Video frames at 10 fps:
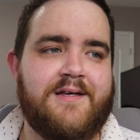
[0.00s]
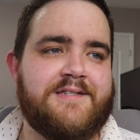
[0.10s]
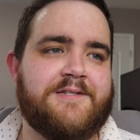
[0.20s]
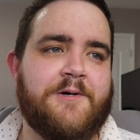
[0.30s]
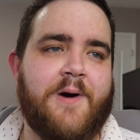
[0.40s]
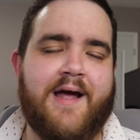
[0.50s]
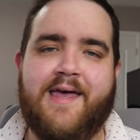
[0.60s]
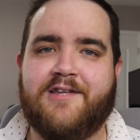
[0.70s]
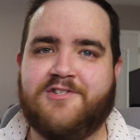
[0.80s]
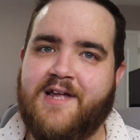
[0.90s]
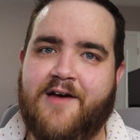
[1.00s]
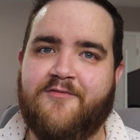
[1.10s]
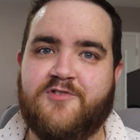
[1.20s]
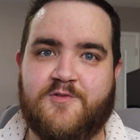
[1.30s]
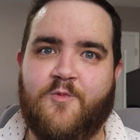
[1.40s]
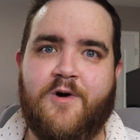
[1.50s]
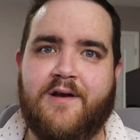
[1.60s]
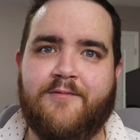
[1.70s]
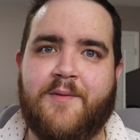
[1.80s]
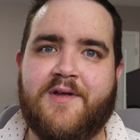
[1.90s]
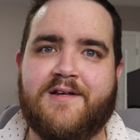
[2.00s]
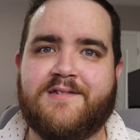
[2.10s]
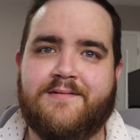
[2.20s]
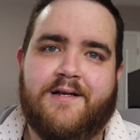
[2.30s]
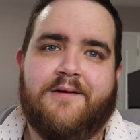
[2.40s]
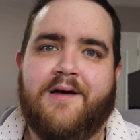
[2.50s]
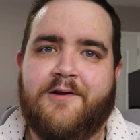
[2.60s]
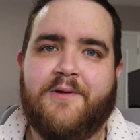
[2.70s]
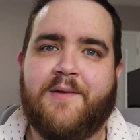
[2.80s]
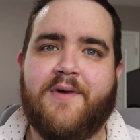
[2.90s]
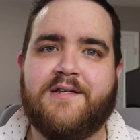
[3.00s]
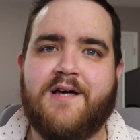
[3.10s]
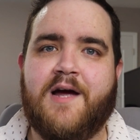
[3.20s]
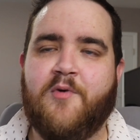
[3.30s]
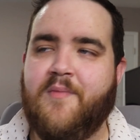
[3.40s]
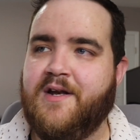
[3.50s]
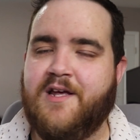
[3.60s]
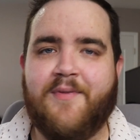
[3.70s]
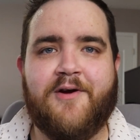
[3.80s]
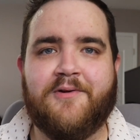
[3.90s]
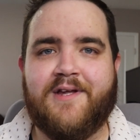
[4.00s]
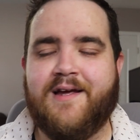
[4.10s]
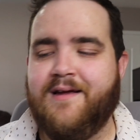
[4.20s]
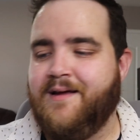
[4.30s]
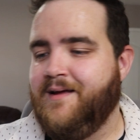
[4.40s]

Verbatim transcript: So I can't just have just one. I mean, because, you know, I don't like my time or money, apparently.